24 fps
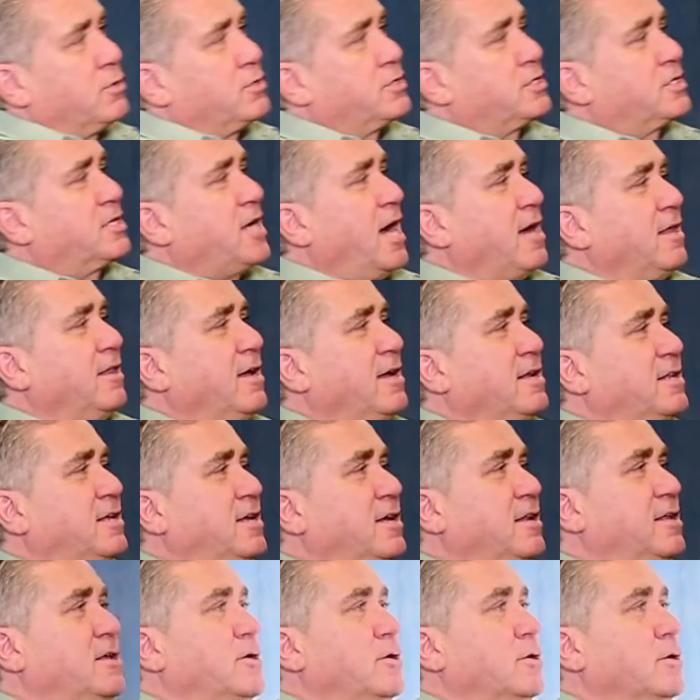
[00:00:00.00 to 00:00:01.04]
skylight
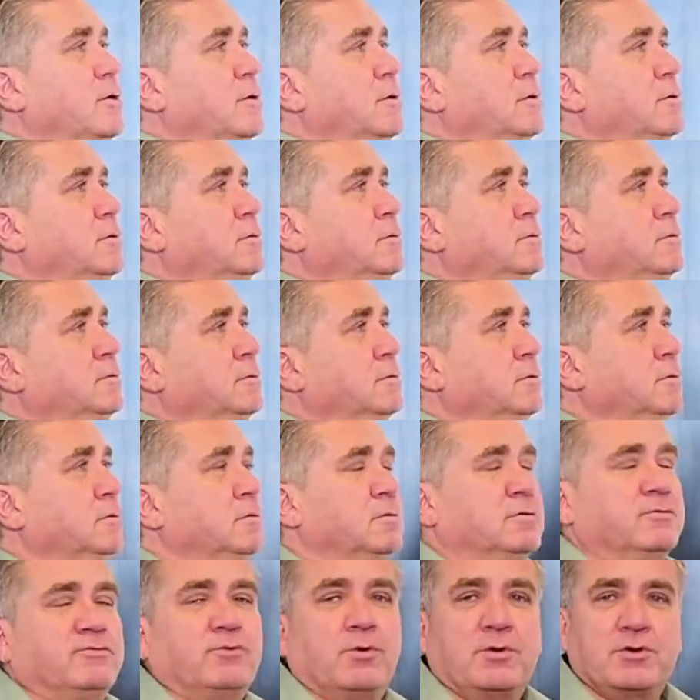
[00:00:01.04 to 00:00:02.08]
kit here
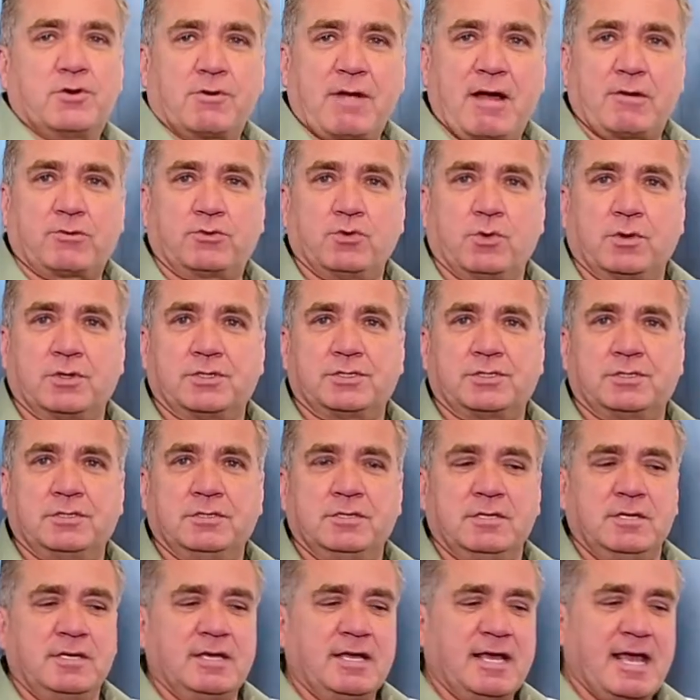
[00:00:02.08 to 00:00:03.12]
for when you're outdoors.
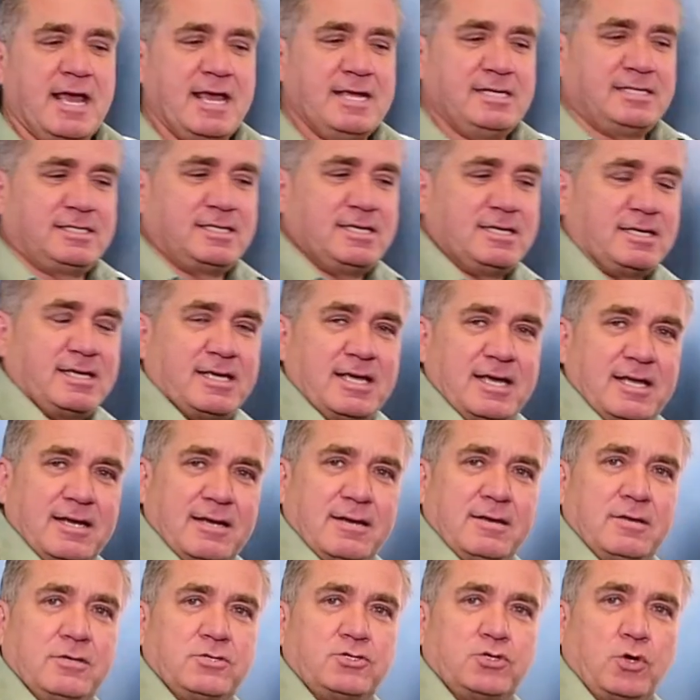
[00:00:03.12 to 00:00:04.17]
AC kit,
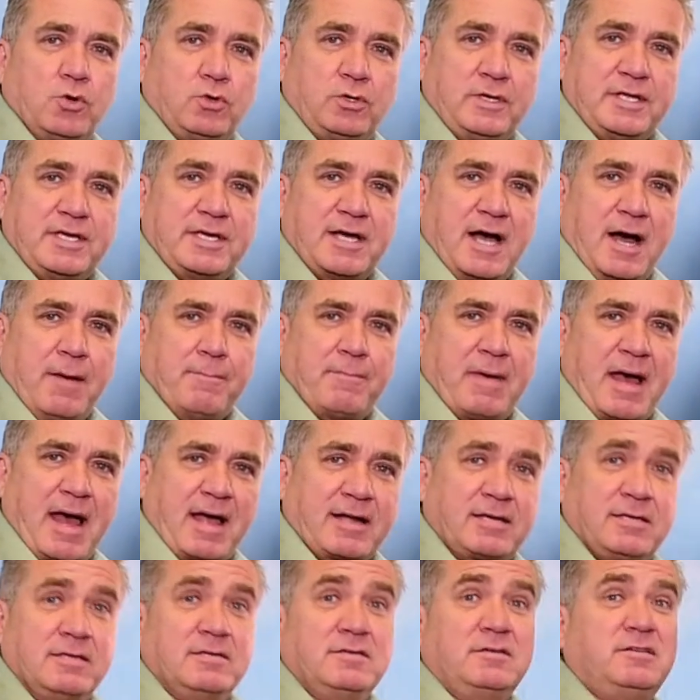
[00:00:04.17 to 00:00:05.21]
totally
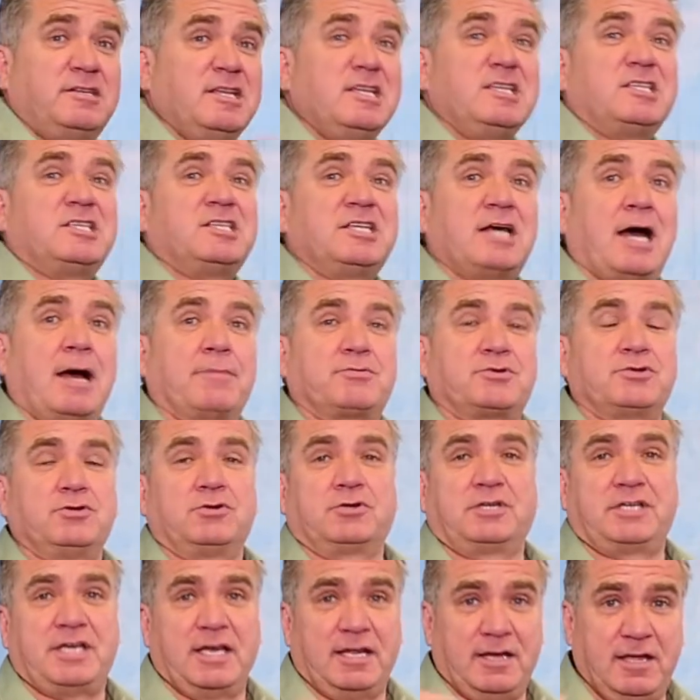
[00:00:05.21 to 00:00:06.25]
compact. DC optional
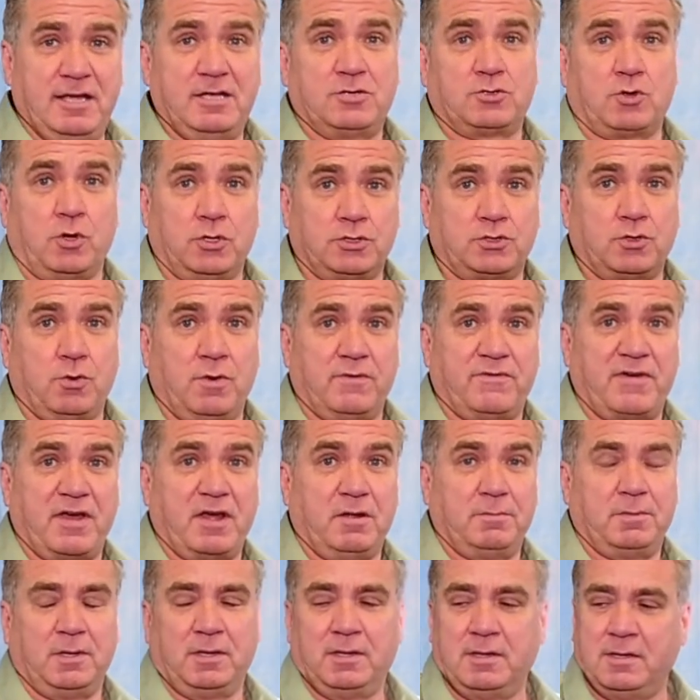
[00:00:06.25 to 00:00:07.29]
kit is also
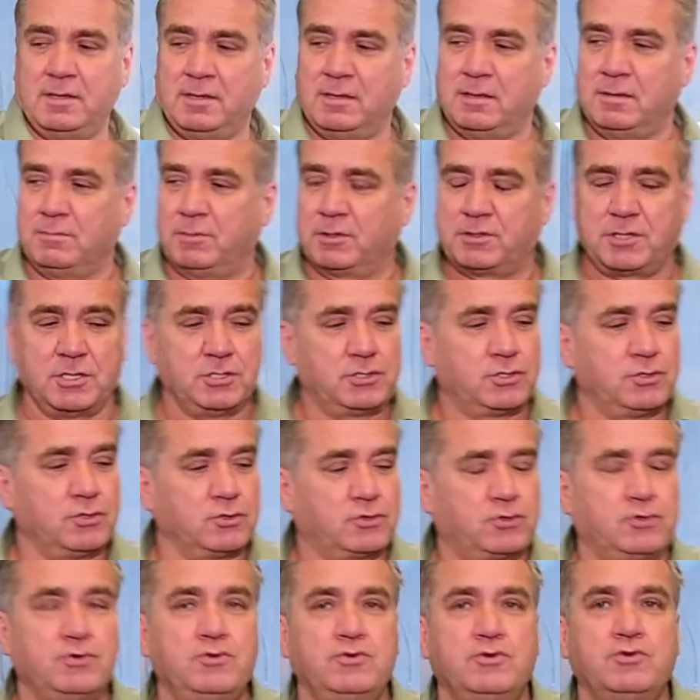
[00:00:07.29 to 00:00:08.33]
available. But these are your
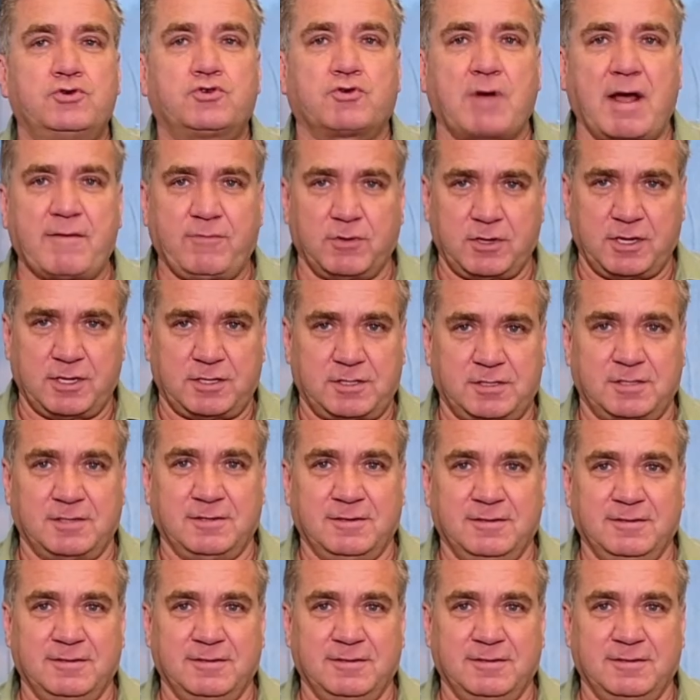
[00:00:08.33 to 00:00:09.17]
two new travel kits.